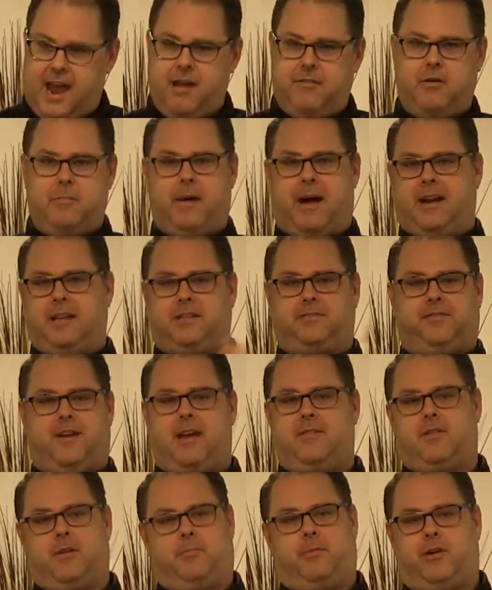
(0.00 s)
everybody's
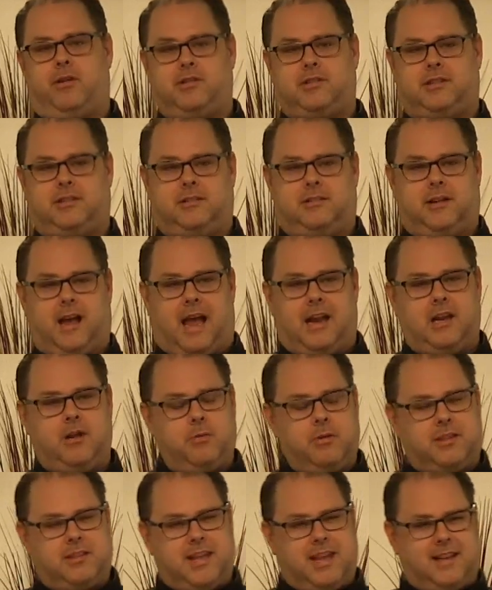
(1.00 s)
favorite person. And you
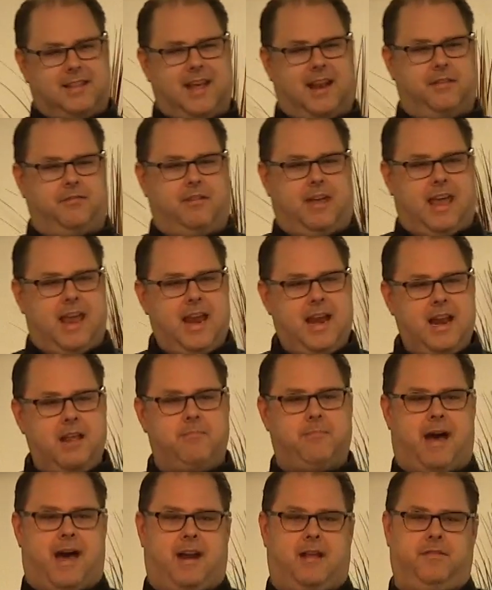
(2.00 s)
would think that if
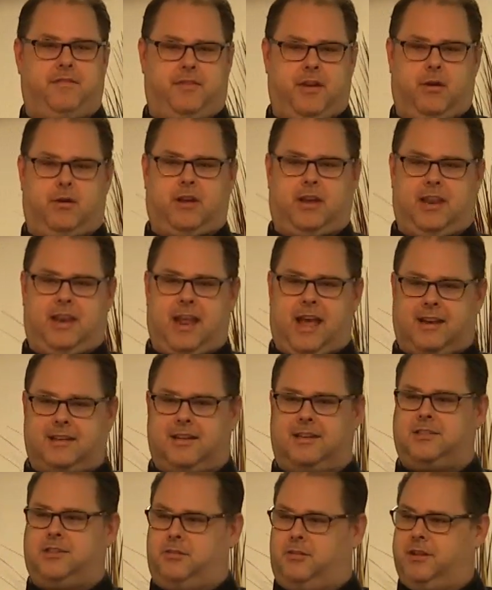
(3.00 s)
anybody felt
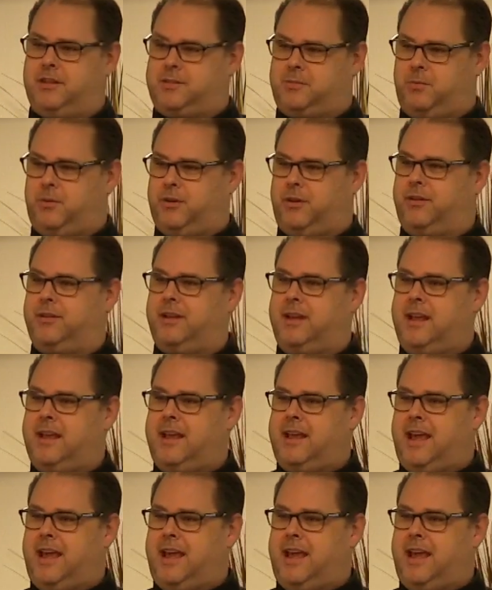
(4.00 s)
connected to this world,